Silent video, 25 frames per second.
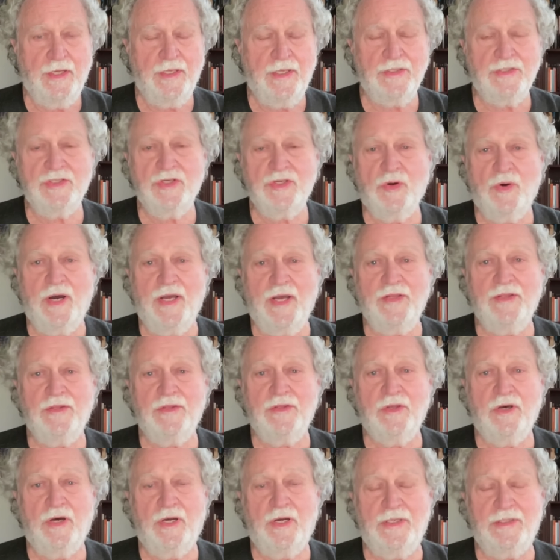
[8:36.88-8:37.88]
And so I
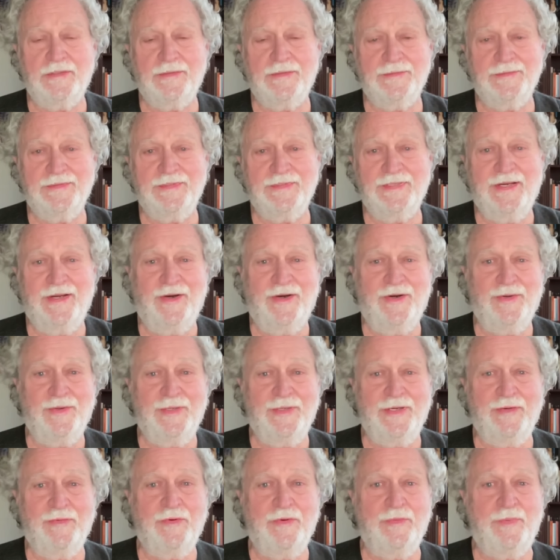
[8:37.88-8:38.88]
thought,
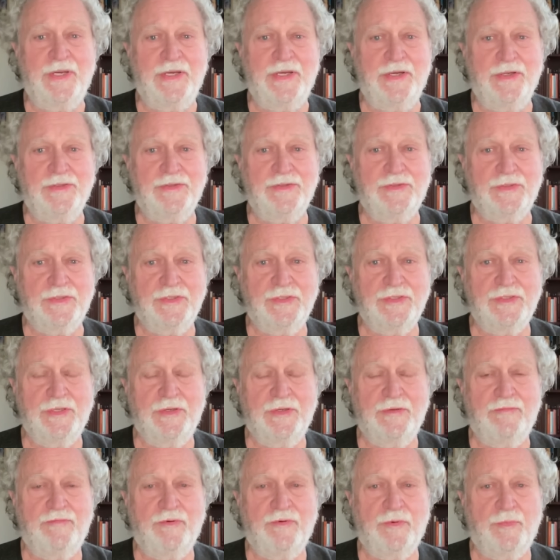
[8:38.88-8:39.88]
it would be
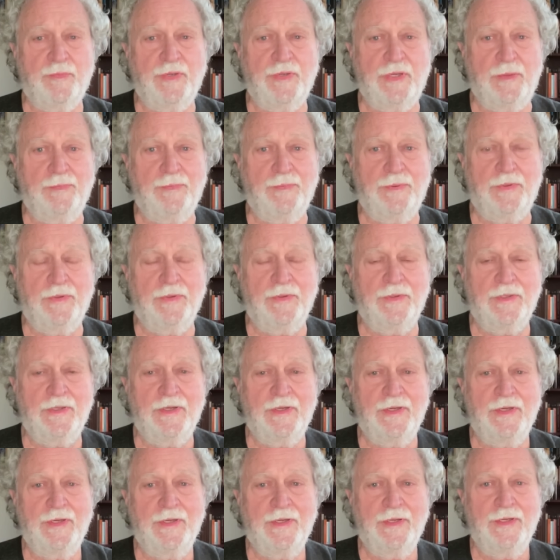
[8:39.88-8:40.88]
interesting for people
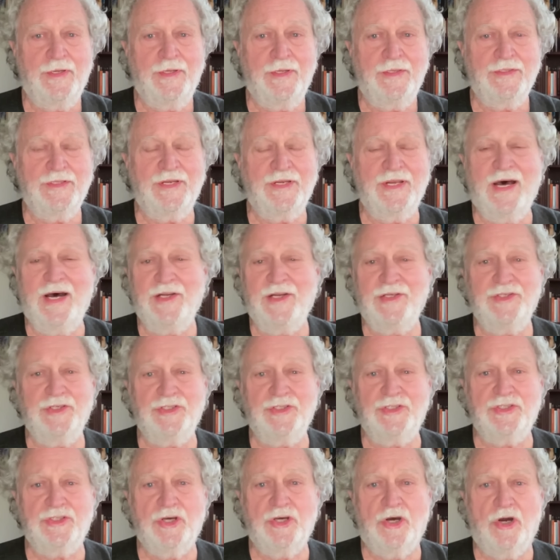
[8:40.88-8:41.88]
to not
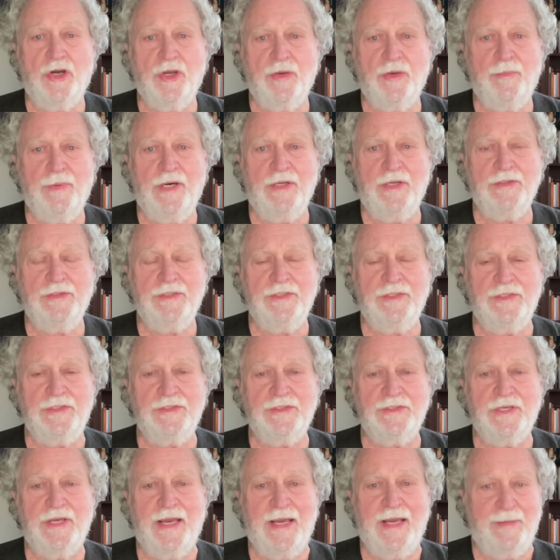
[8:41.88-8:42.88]
just talk about
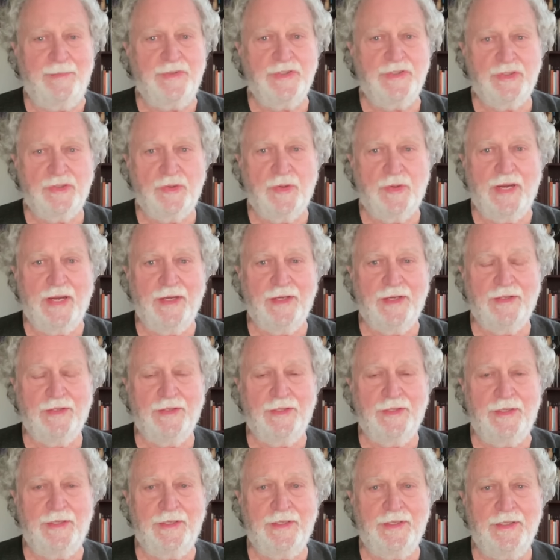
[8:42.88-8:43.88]
this
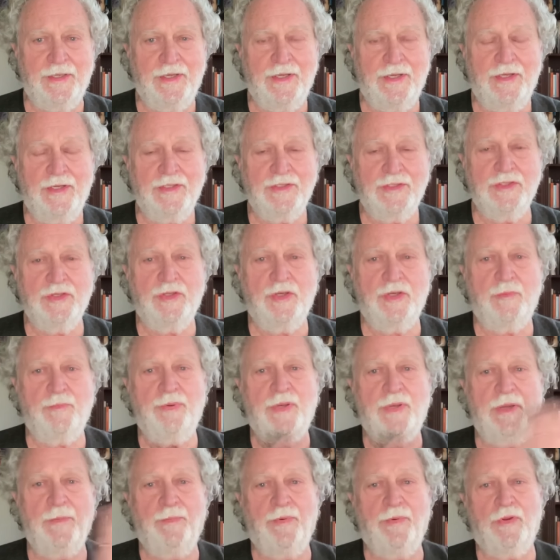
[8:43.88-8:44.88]
abstractly so
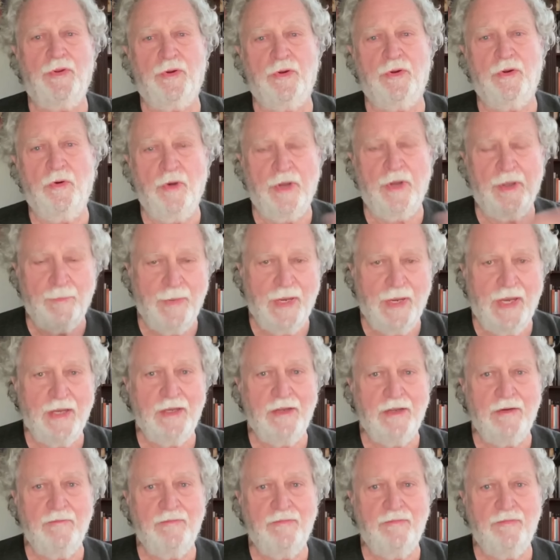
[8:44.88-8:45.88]
that people are going
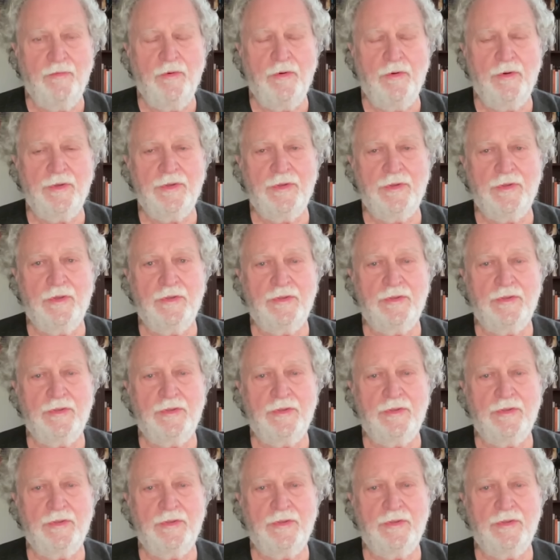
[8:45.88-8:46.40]
back and forth.